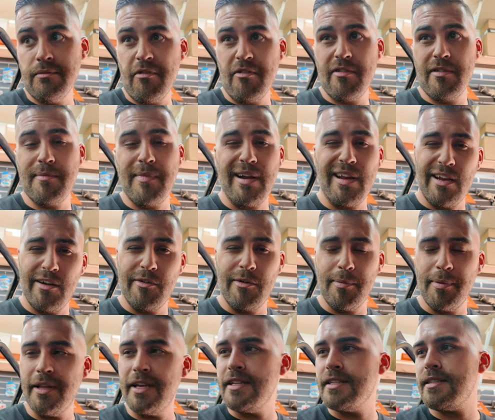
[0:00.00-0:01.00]
Some of them I need to
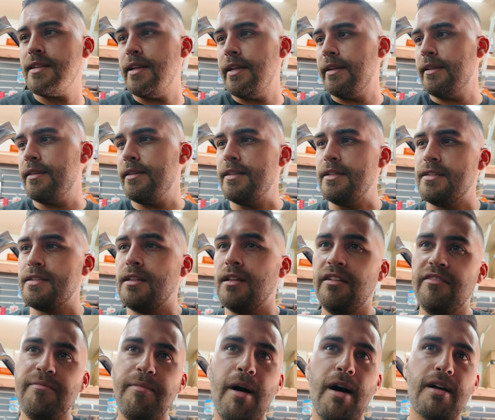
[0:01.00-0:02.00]
replace, like this
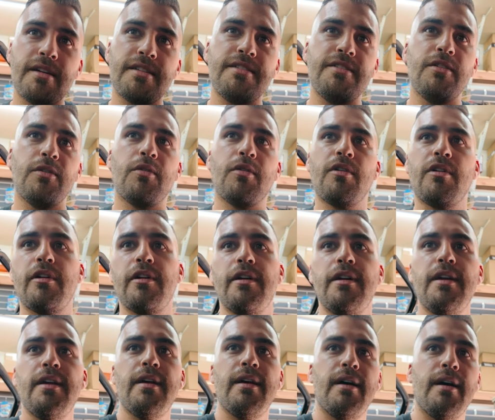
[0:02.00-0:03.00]
glove box door,
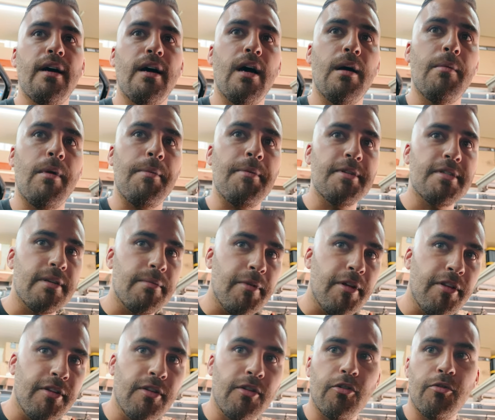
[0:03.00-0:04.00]
maybe some
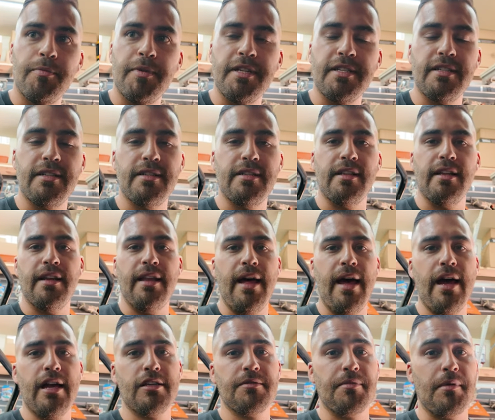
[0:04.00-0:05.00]
other little pieces in the
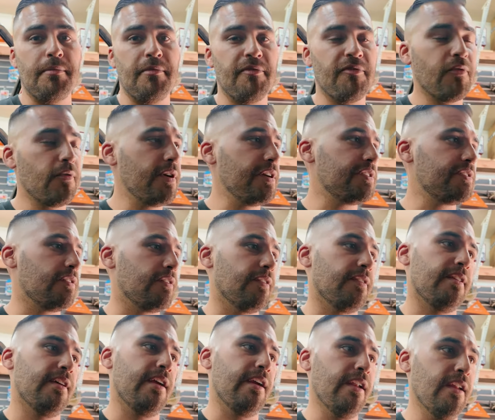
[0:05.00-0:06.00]
dash, but before I start
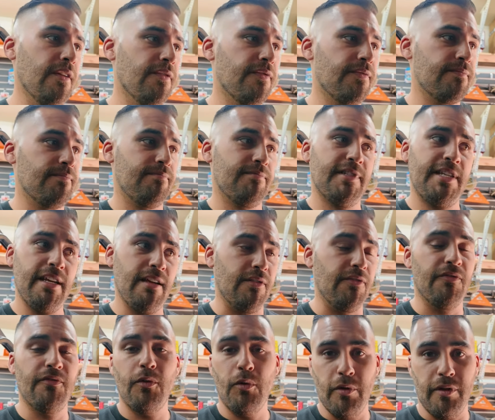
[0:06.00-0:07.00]
that, I need to take
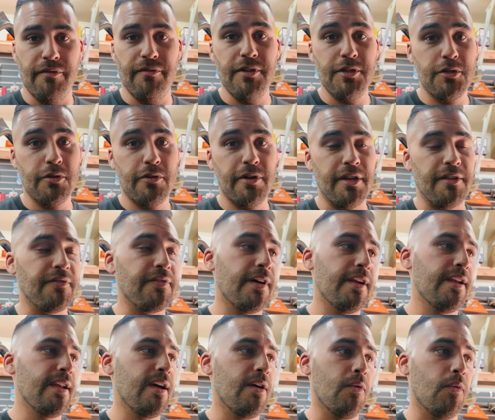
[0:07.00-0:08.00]
full inventory and
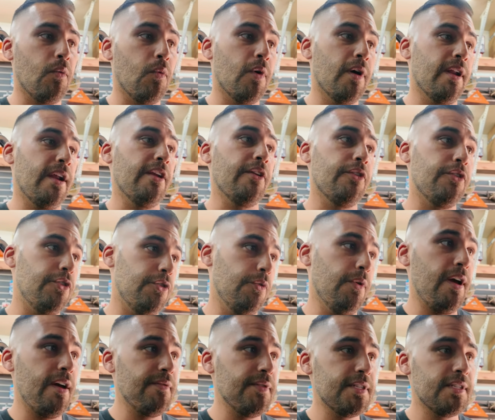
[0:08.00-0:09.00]
find out what I do
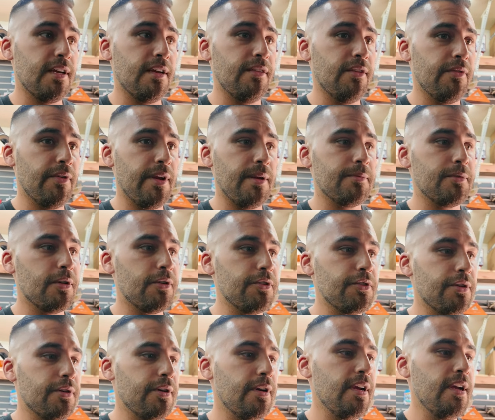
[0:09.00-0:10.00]
have inside the Ram
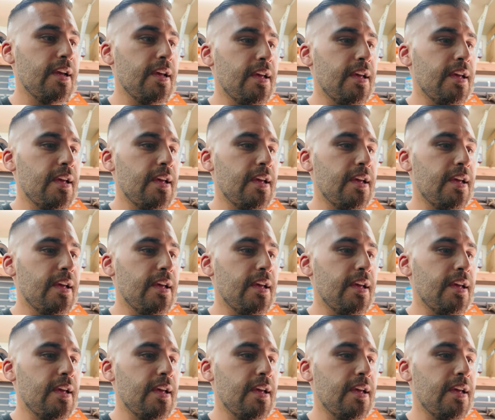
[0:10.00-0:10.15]
Charger,